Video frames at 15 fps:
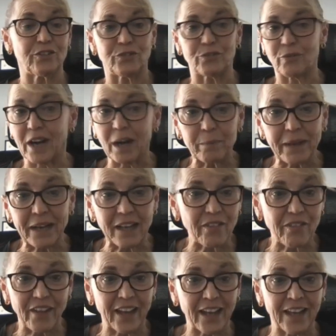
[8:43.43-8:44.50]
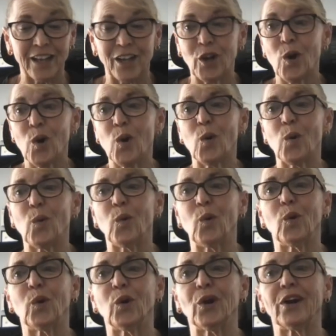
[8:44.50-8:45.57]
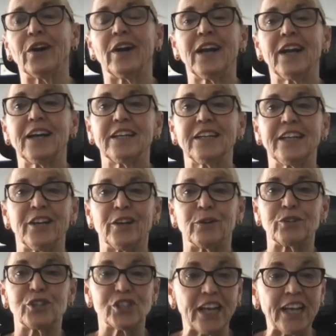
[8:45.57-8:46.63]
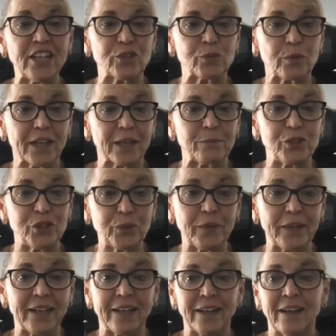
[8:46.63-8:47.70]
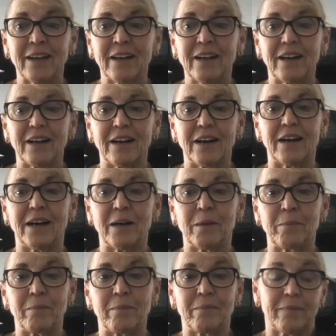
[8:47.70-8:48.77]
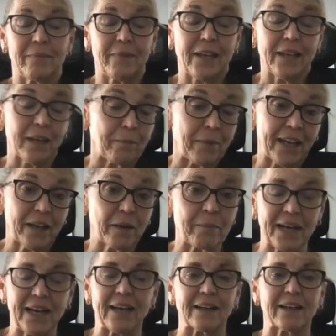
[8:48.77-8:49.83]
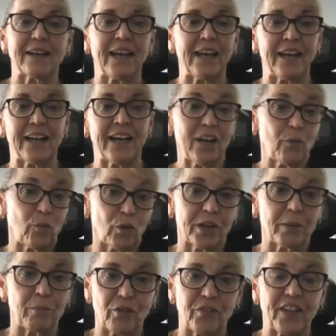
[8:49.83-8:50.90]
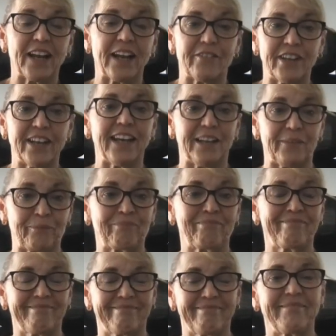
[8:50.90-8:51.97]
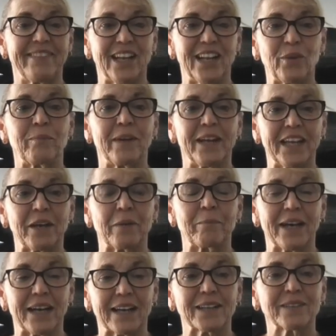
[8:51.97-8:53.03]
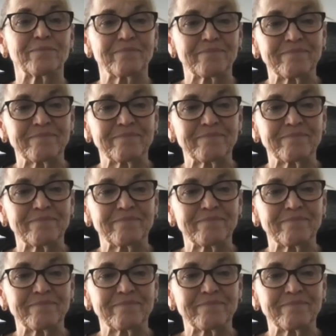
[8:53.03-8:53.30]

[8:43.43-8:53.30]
drop anything or, change what I'm doing, it may come back. And I worry about that every day, that it may come back.